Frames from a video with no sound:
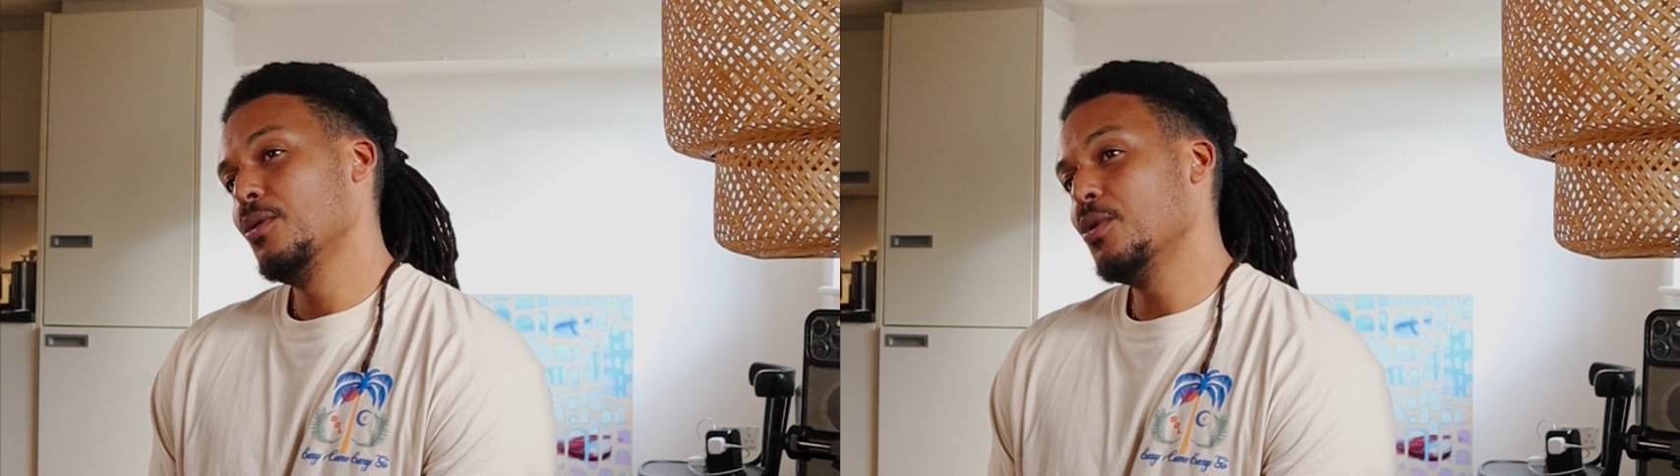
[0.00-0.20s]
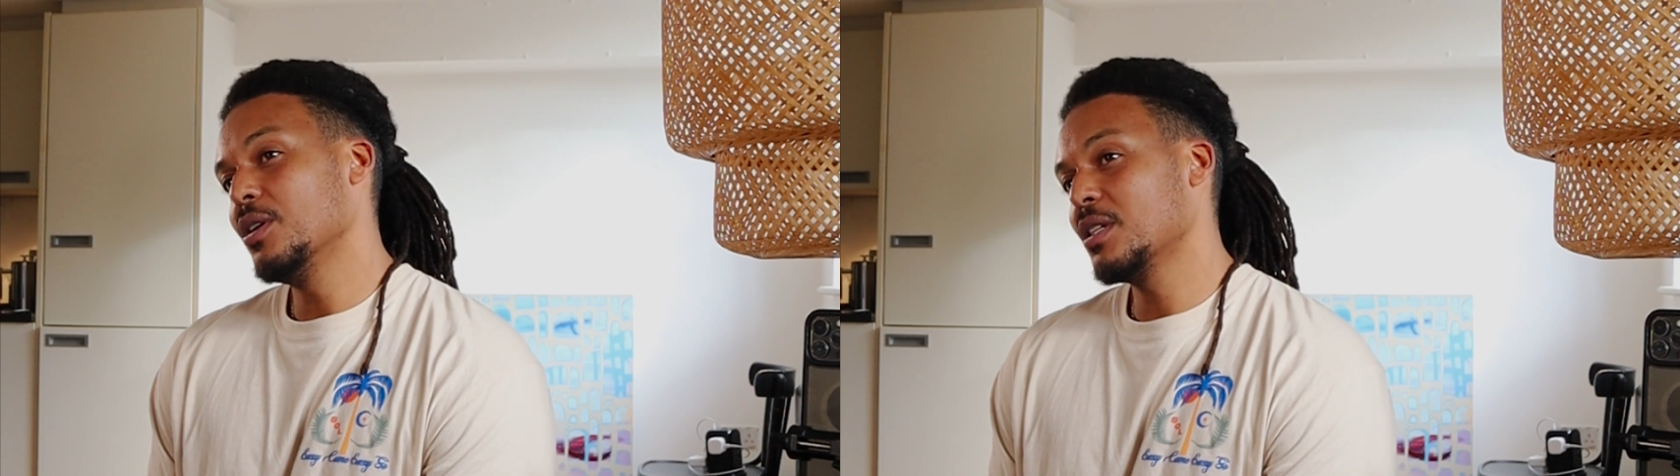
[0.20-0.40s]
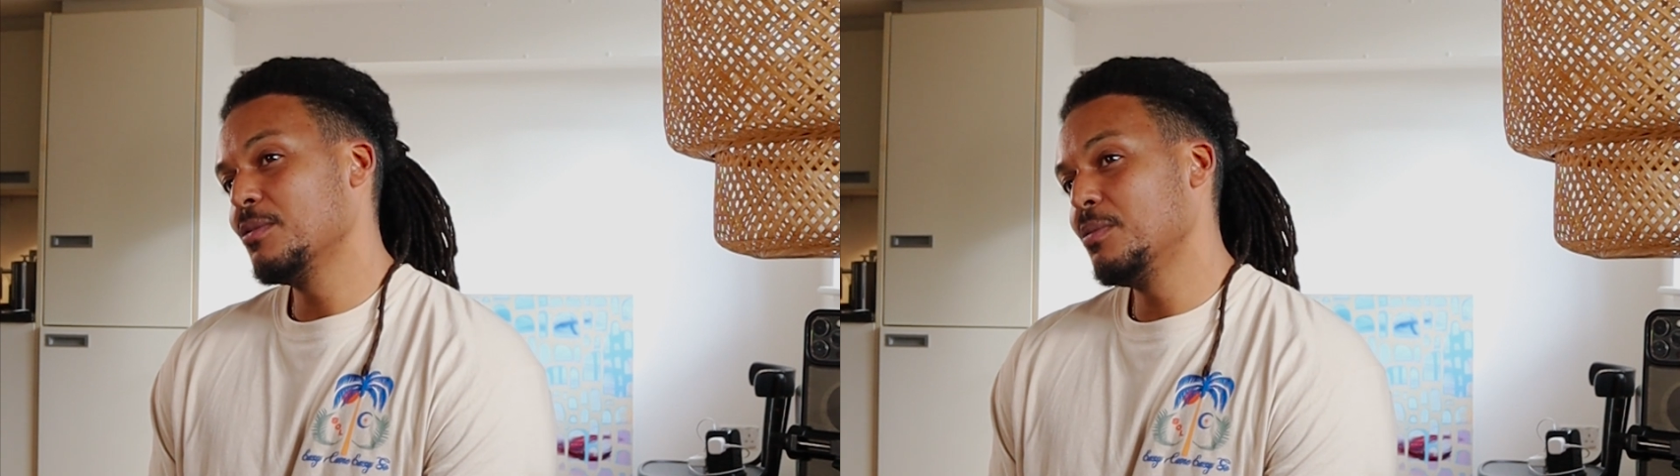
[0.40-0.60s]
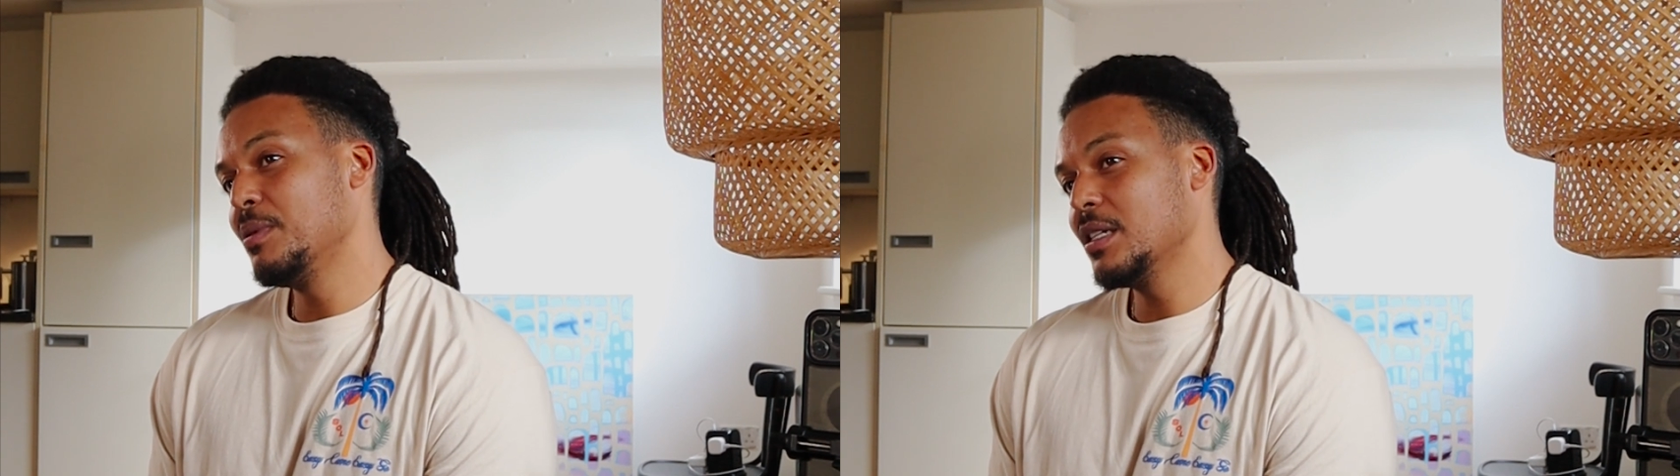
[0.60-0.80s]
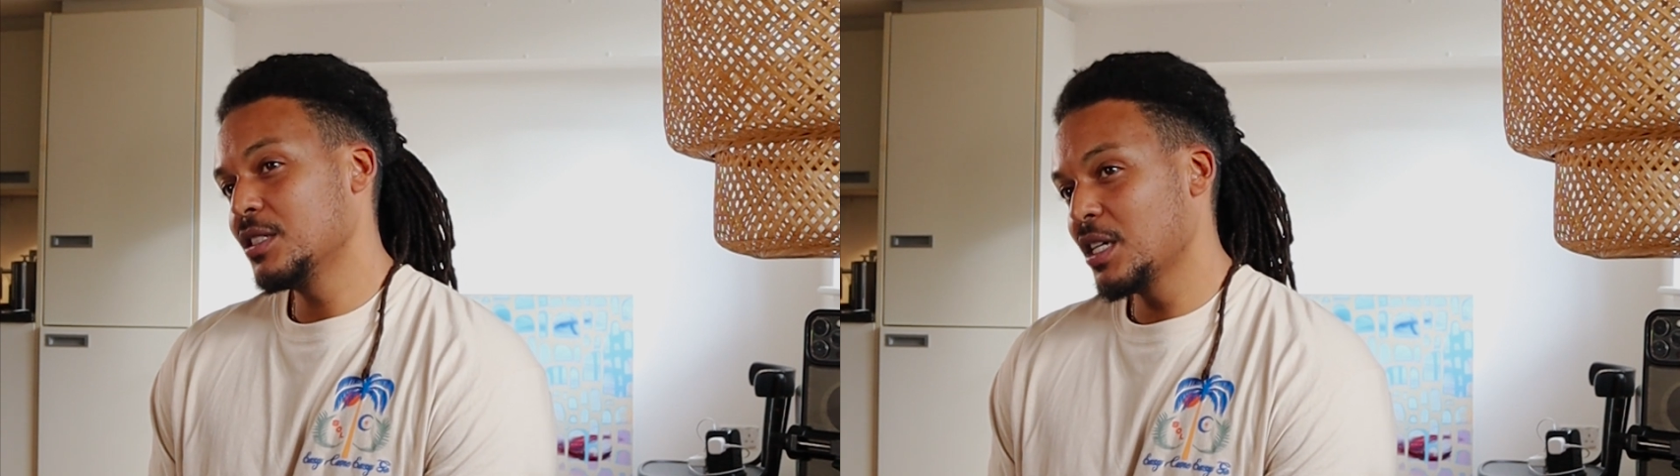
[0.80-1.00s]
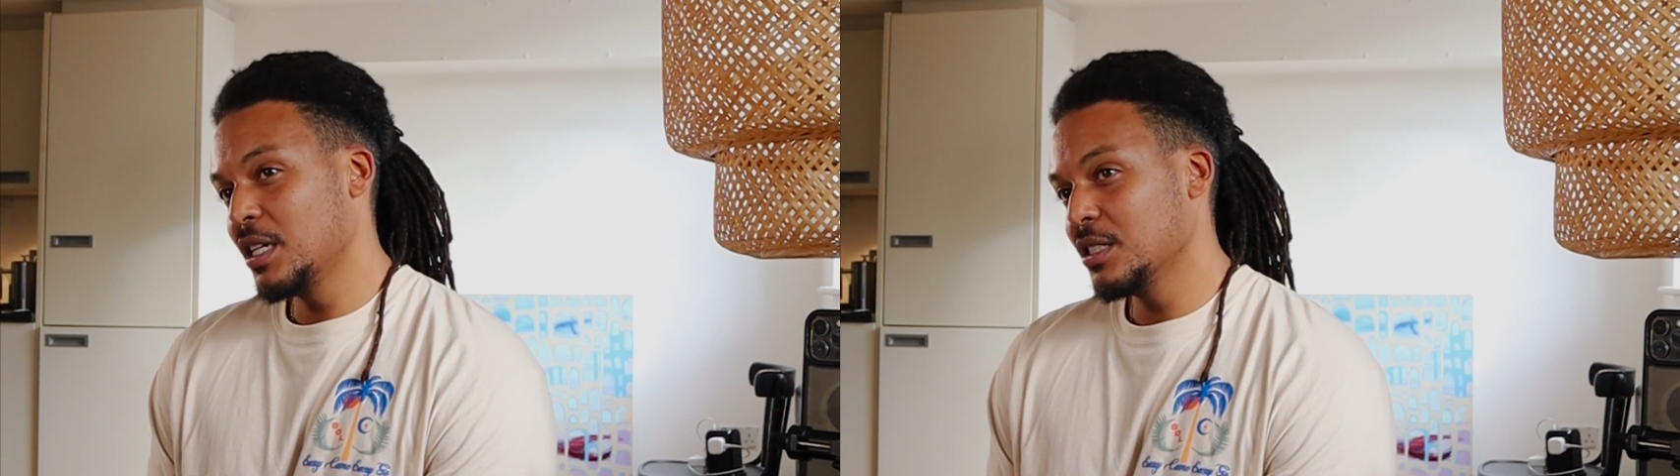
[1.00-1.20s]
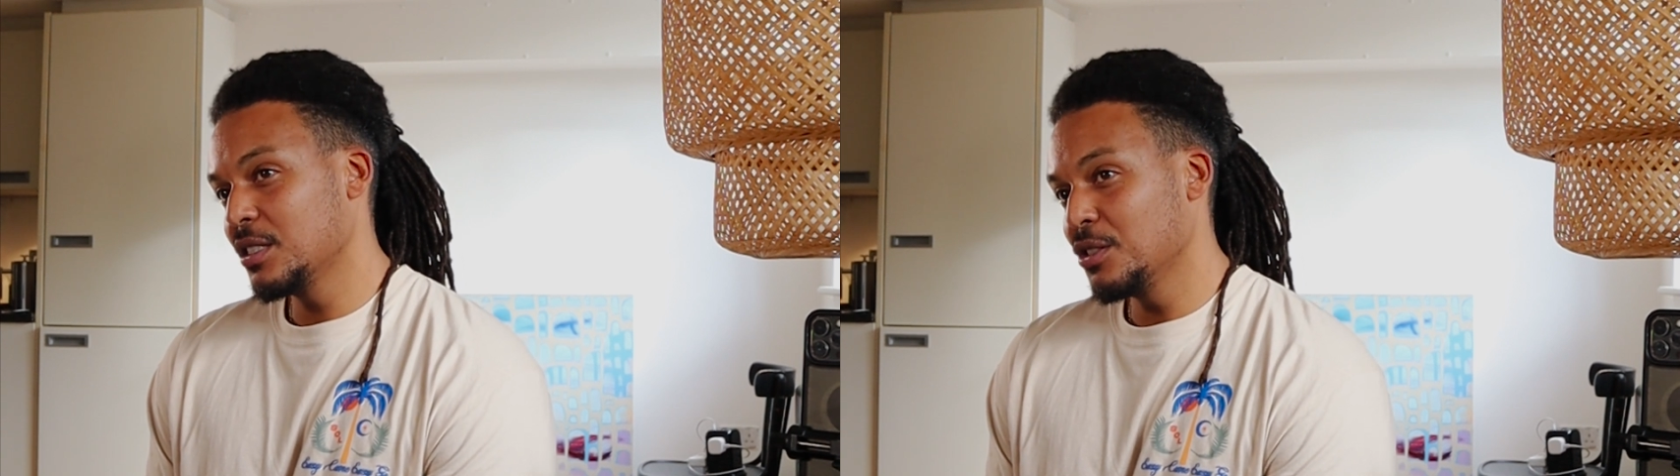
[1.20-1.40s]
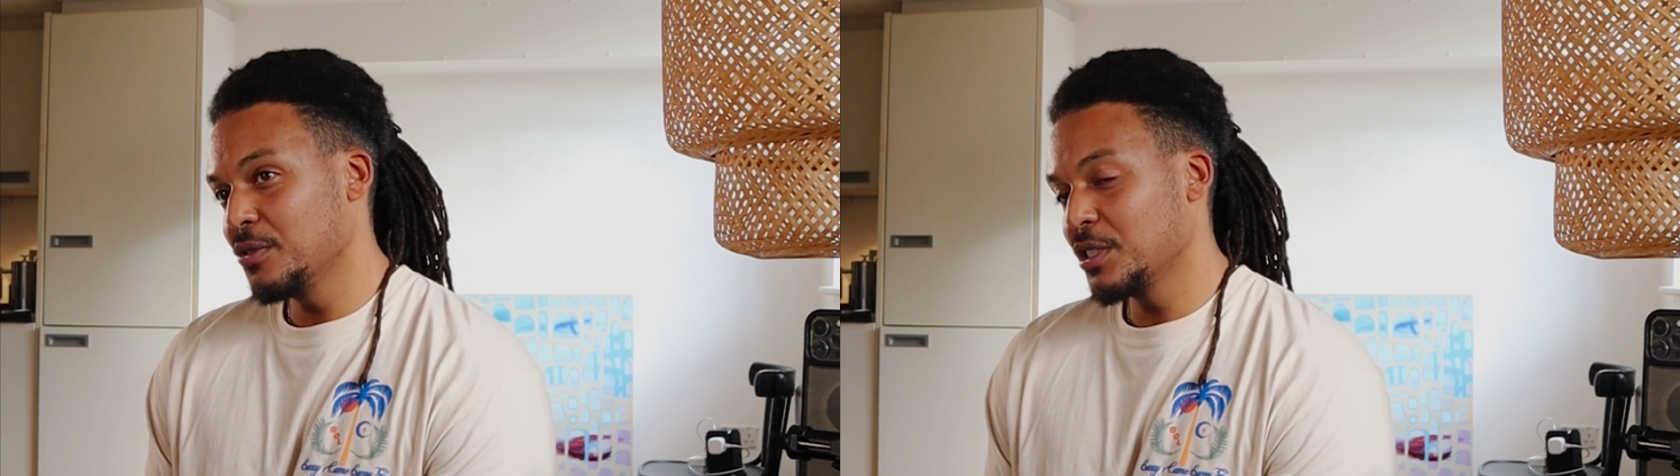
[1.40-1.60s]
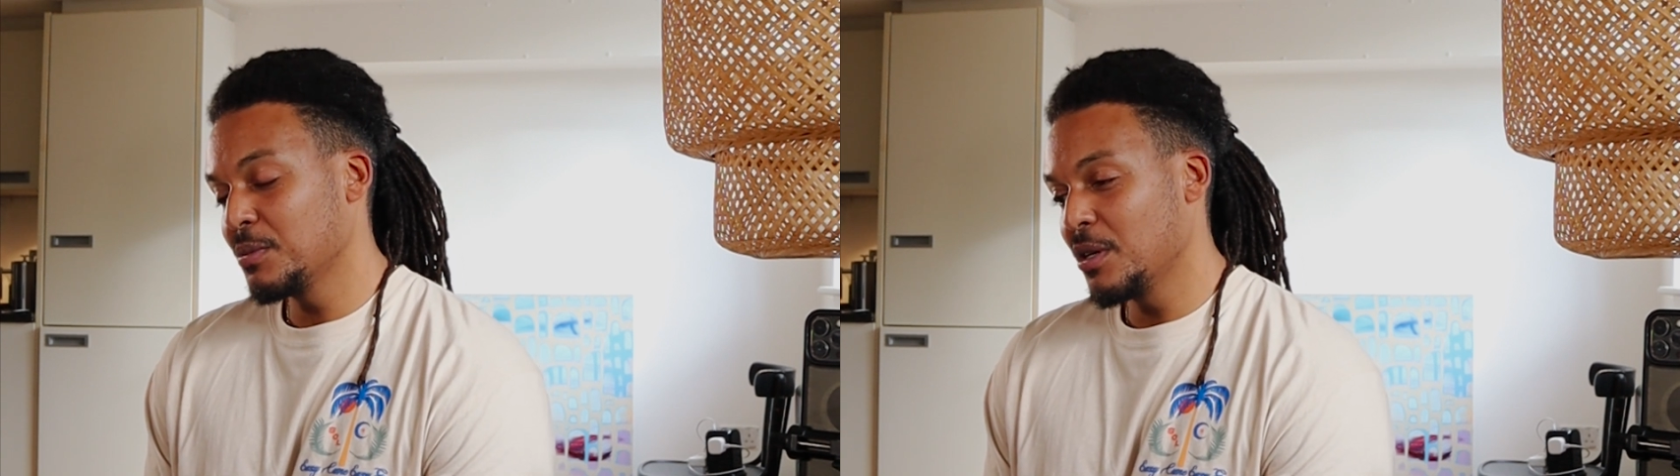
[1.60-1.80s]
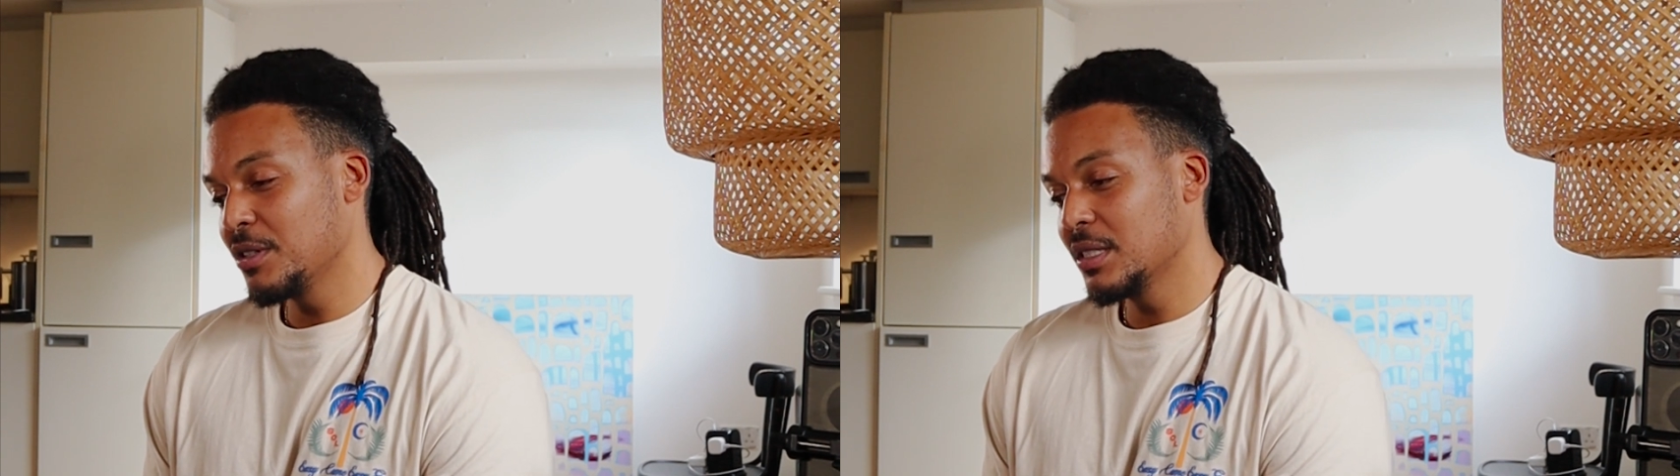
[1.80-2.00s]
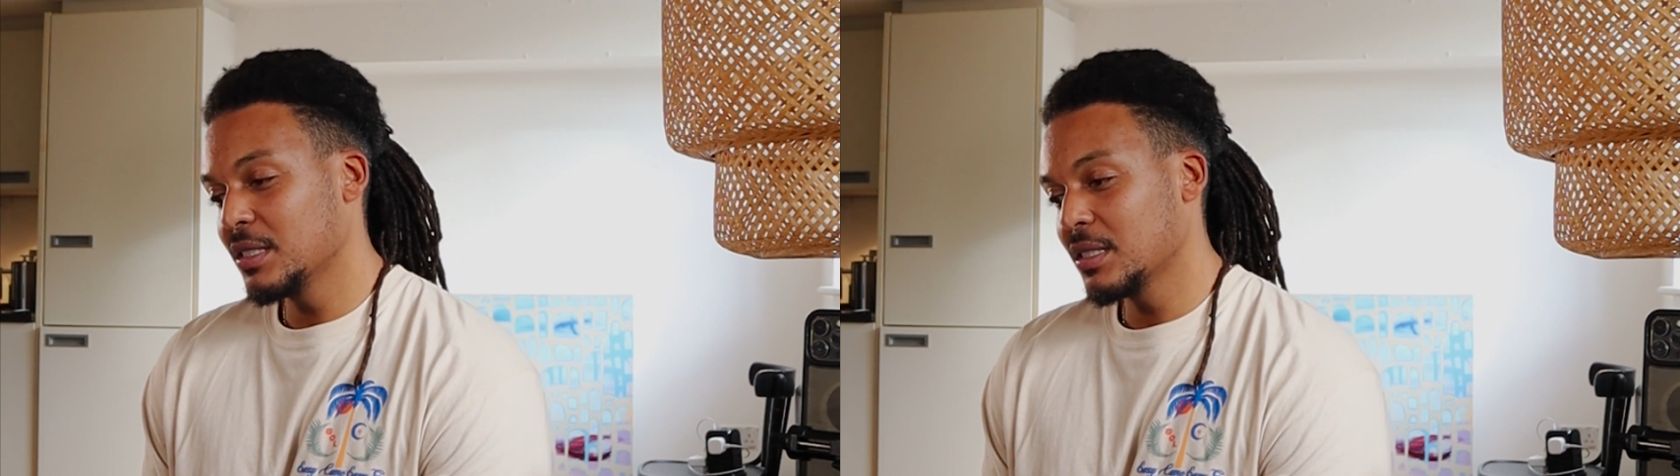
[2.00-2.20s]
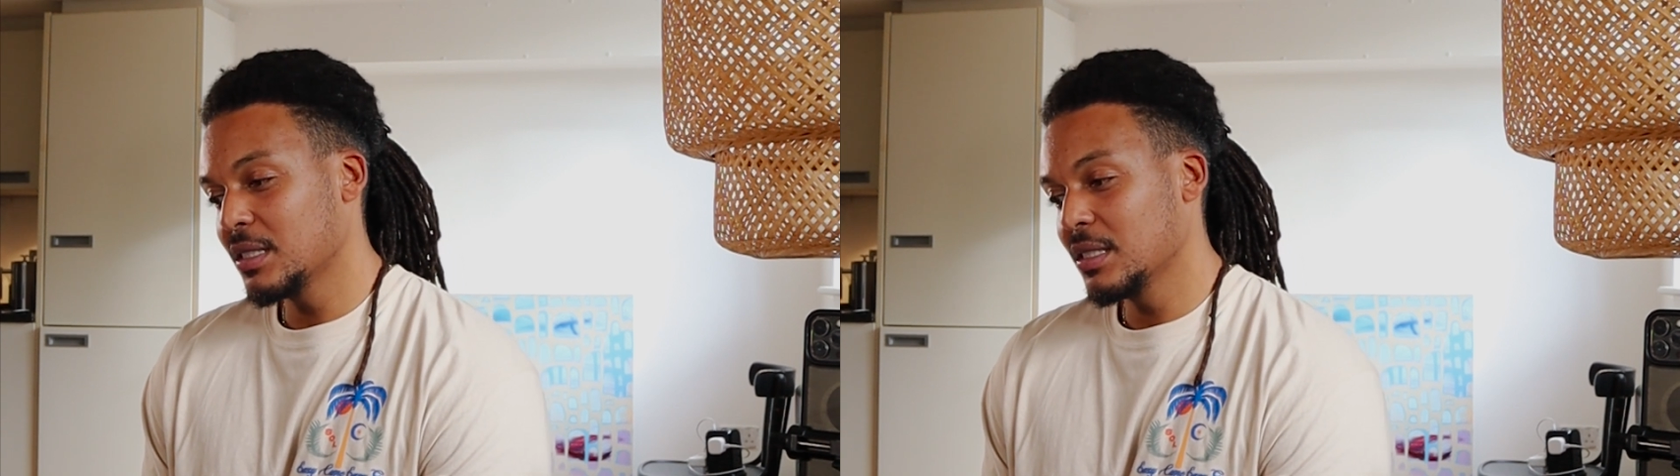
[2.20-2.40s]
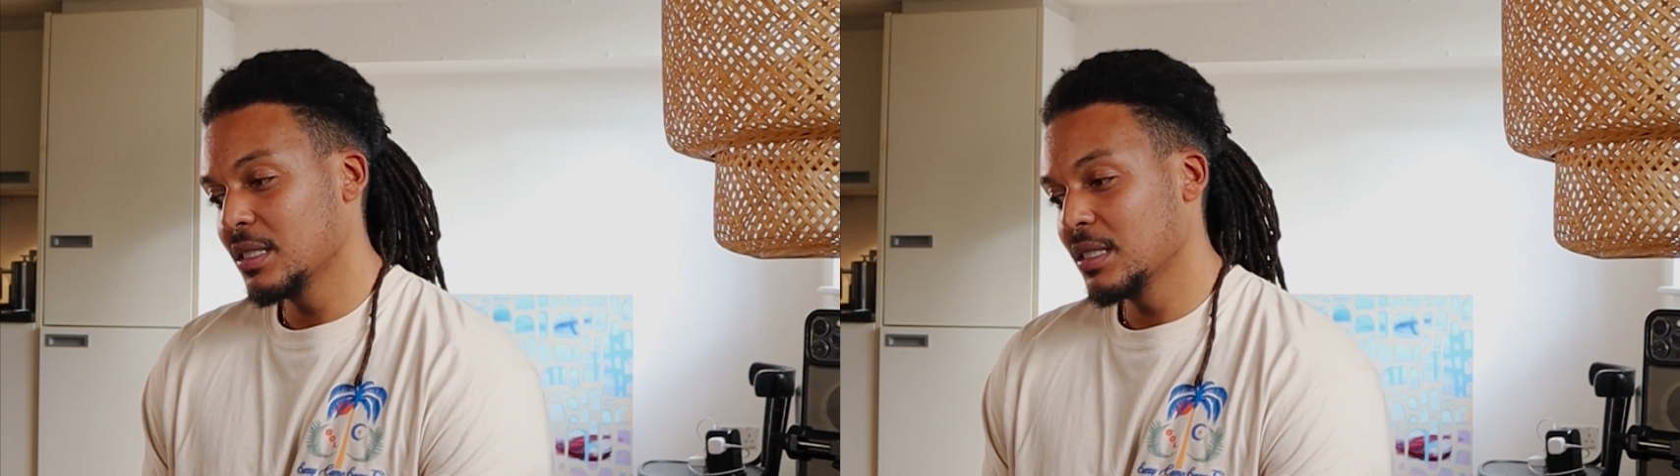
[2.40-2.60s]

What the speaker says: What are some of the biggest changes that you've experienced?